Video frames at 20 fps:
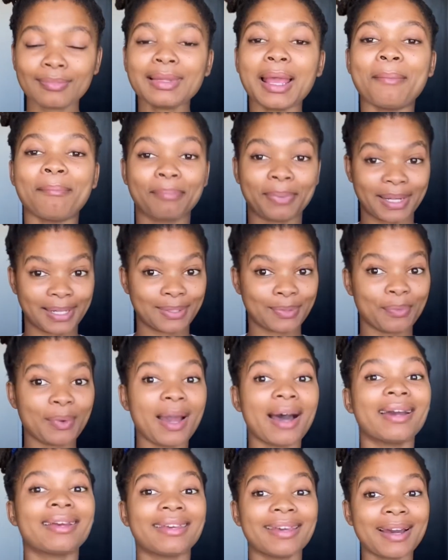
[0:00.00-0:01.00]
But we
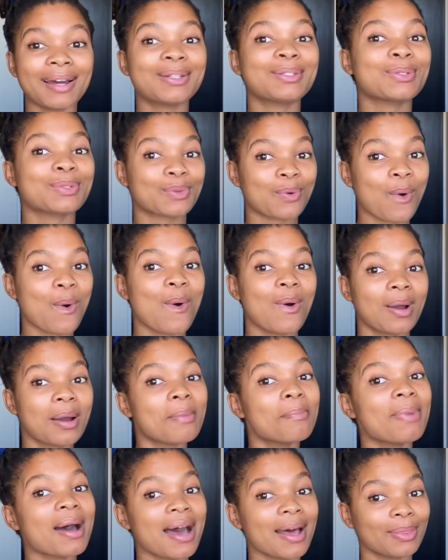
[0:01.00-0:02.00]
are here to talk
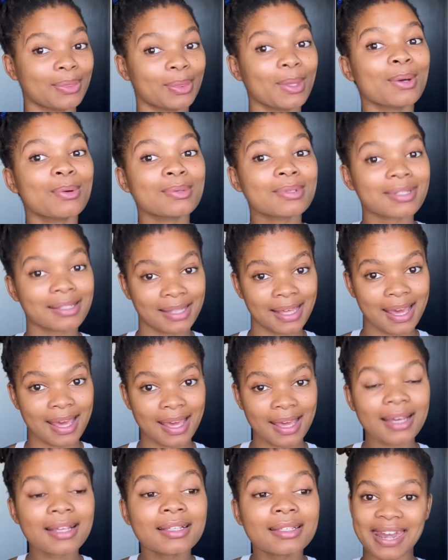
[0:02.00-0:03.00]
about those
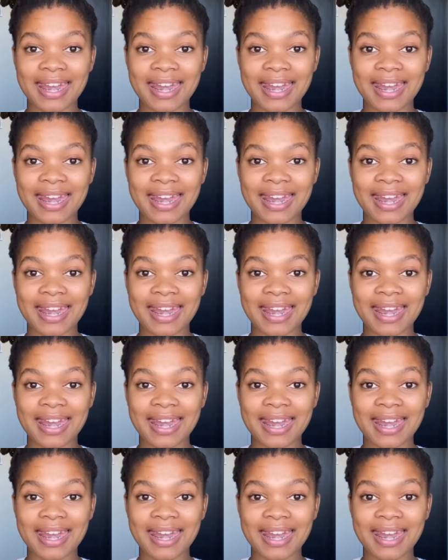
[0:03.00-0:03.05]
things.